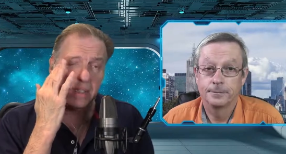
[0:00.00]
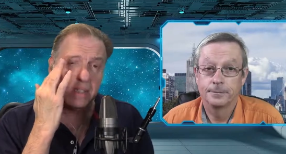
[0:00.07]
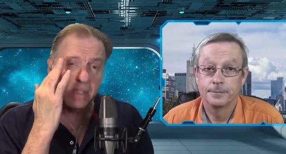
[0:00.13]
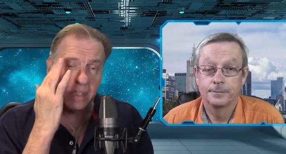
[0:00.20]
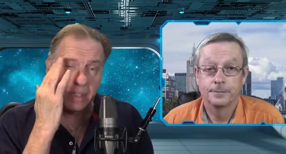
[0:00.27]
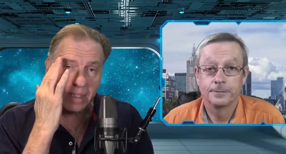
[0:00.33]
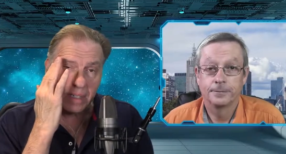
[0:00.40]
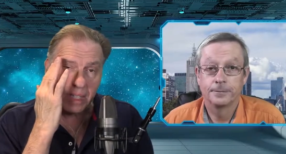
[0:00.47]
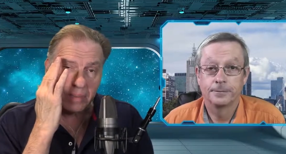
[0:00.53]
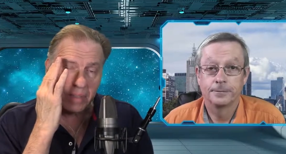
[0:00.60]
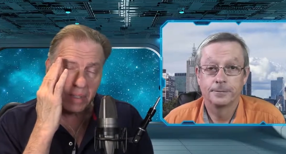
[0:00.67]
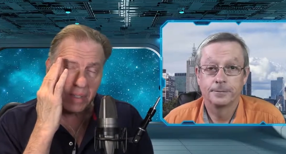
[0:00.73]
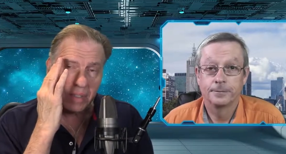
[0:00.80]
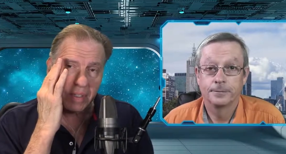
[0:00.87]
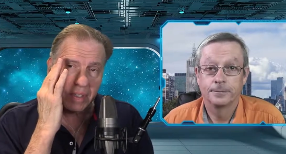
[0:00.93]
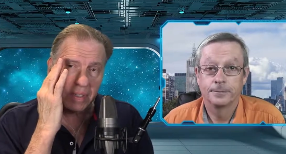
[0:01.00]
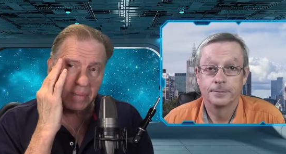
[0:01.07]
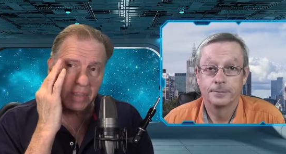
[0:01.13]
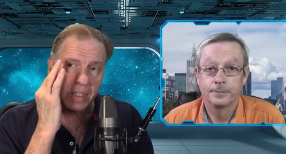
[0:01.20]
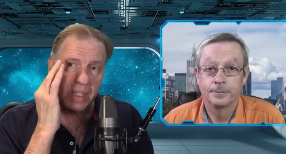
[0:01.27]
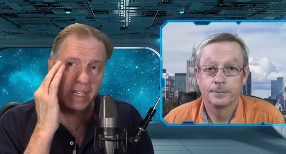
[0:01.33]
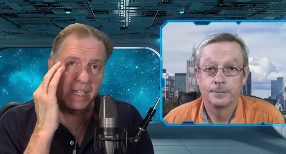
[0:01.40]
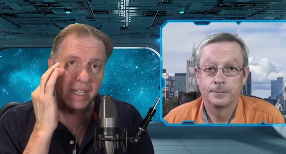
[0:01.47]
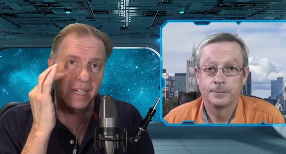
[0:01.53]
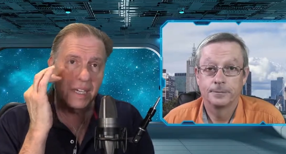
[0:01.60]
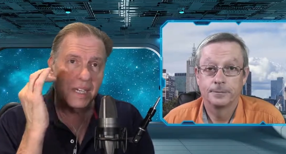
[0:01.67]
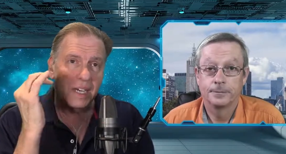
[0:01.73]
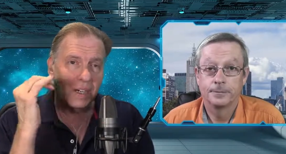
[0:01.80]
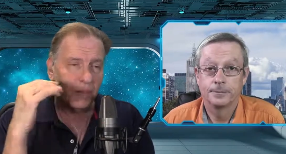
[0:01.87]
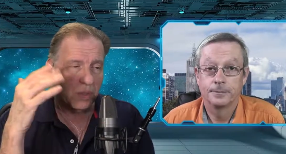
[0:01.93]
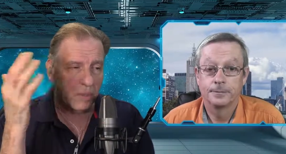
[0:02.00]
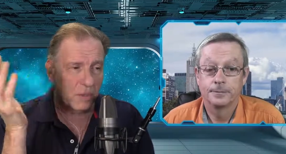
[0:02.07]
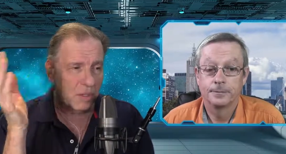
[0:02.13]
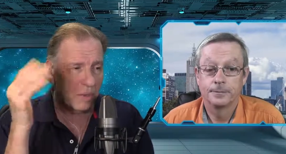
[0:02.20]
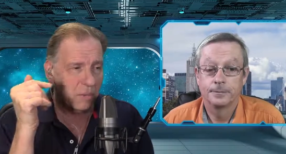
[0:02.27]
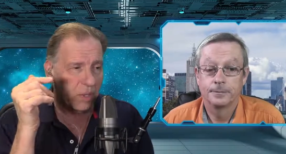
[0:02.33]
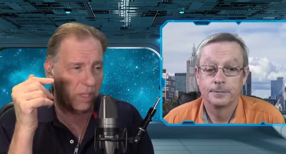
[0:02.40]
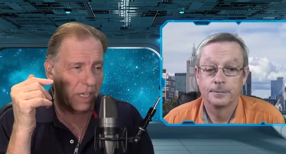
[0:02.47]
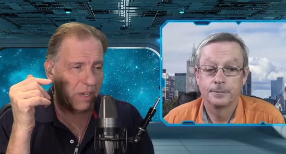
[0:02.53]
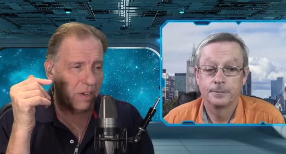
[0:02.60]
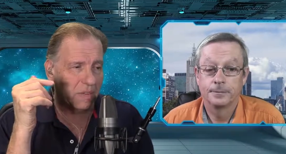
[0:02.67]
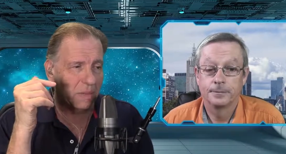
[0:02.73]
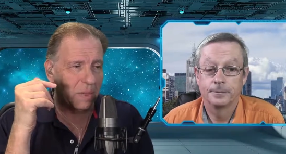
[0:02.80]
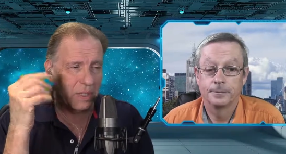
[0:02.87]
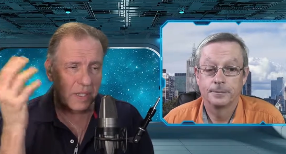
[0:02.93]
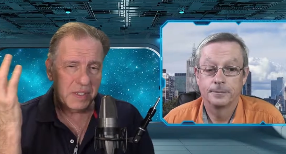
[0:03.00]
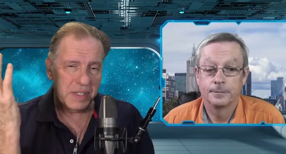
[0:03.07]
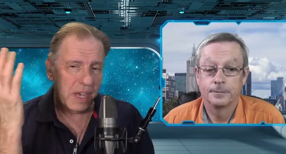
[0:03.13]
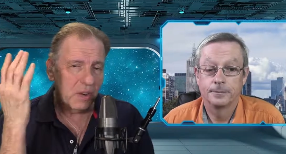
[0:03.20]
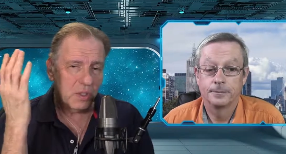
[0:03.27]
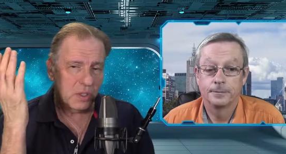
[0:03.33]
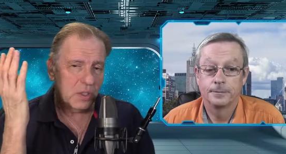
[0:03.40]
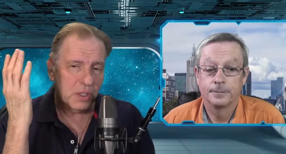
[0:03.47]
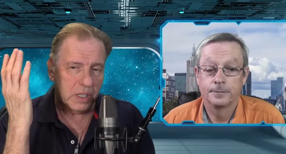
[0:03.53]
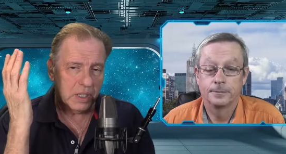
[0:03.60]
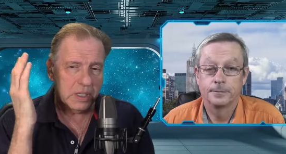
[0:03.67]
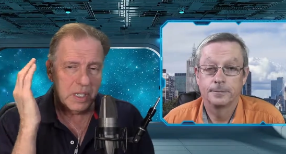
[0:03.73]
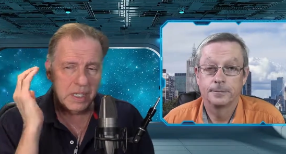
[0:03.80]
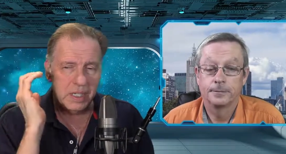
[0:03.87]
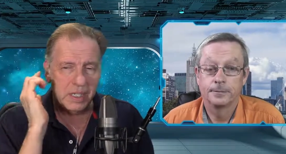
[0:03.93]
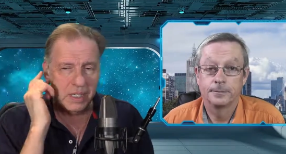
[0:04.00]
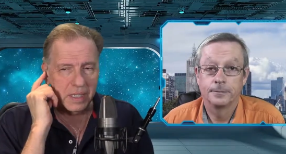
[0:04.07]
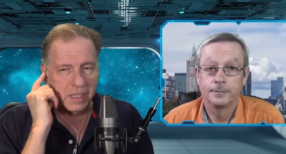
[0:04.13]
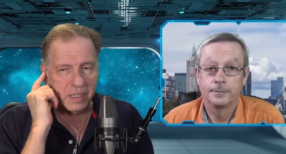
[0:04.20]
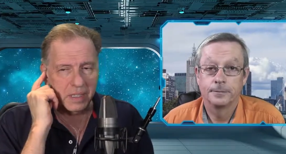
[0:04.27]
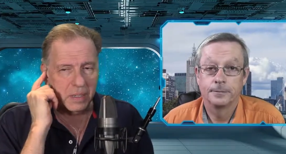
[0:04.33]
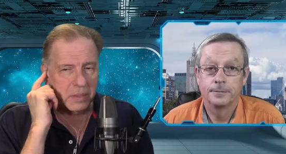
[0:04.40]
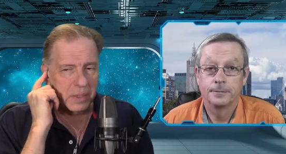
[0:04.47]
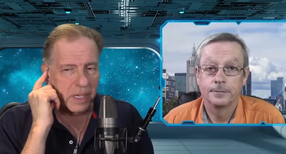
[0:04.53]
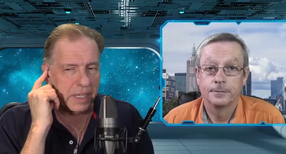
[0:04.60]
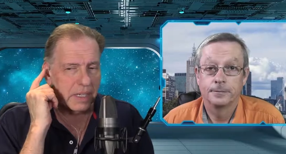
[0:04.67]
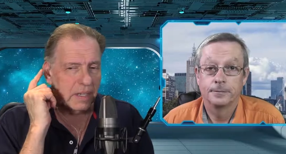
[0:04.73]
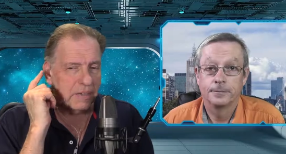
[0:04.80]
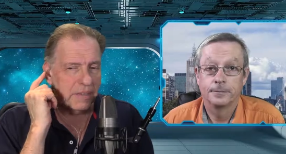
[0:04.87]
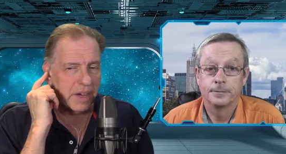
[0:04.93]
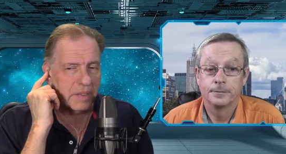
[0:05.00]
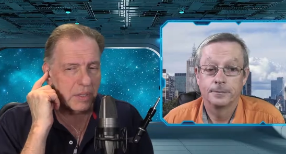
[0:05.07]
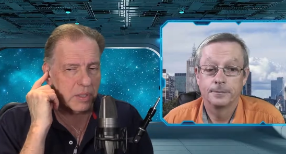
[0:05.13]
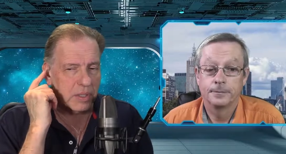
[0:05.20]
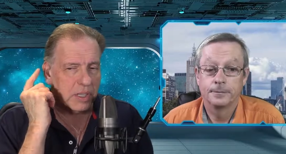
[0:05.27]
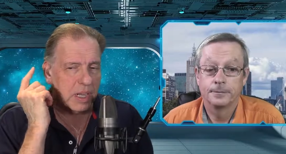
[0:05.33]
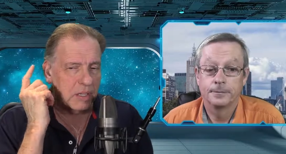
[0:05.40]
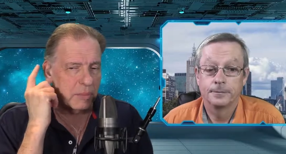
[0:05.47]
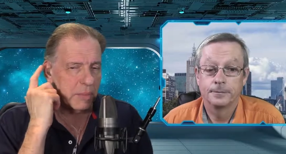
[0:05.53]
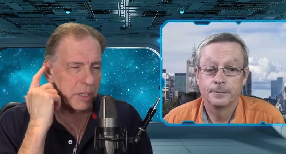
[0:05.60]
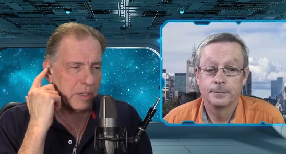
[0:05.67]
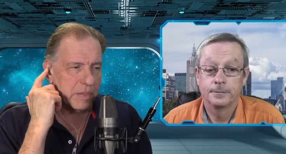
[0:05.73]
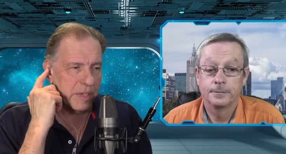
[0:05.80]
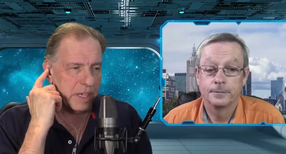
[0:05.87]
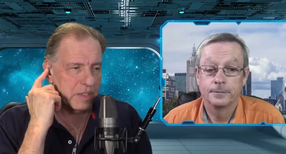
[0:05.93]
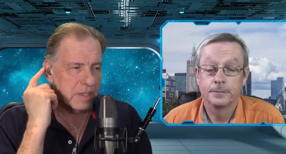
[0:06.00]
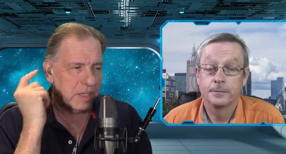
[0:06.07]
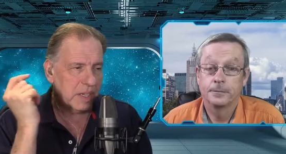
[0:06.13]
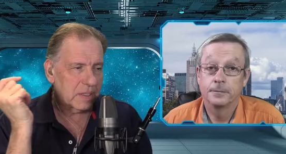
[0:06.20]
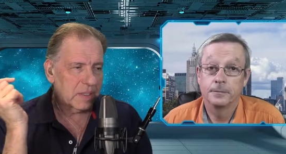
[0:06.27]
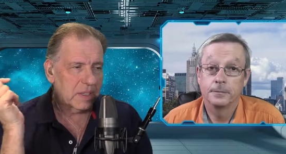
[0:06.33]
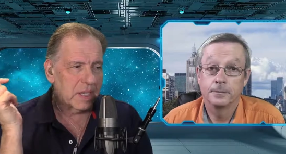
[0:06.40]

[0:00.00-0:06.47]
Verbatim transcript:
Speaker 1: and the name just slipped. I don't use them all that often, but they sound good. They were like $500 pair of headsets.